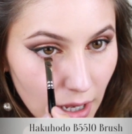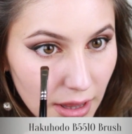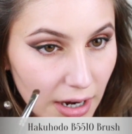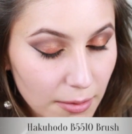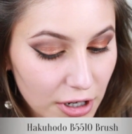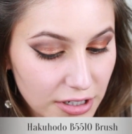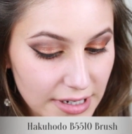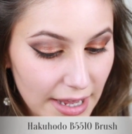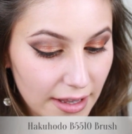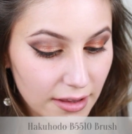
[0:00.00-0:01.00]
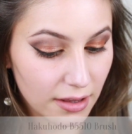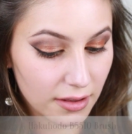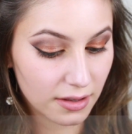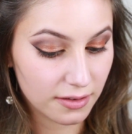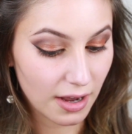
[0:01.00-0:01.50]
And then I'm going to take
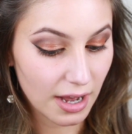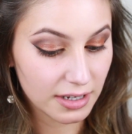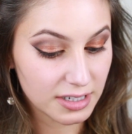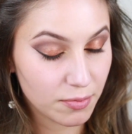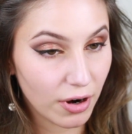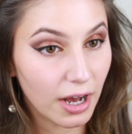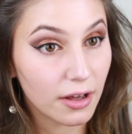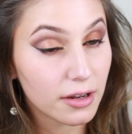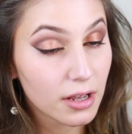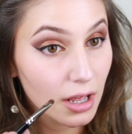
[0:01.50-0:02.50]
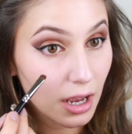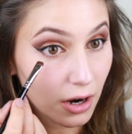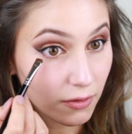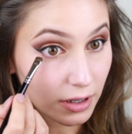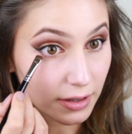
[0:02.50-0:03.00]
the darkest brown
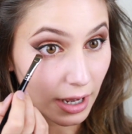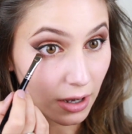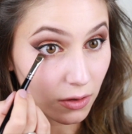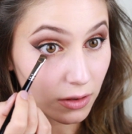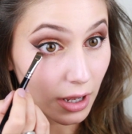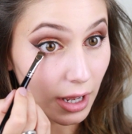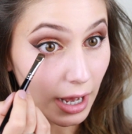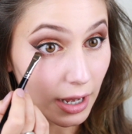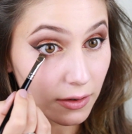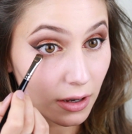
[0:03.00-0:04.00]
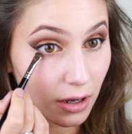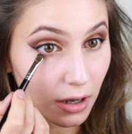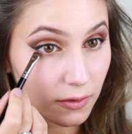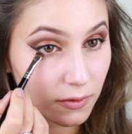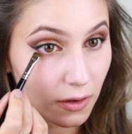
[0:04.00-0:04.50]
and run that on the outer
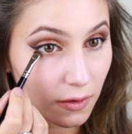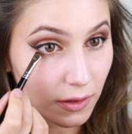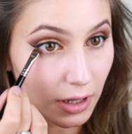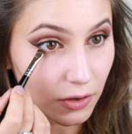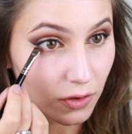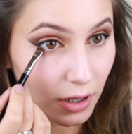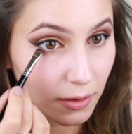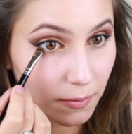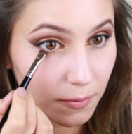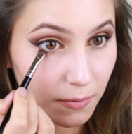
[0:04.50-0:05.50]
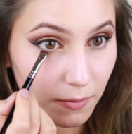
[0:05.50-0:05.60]
half of the lash line.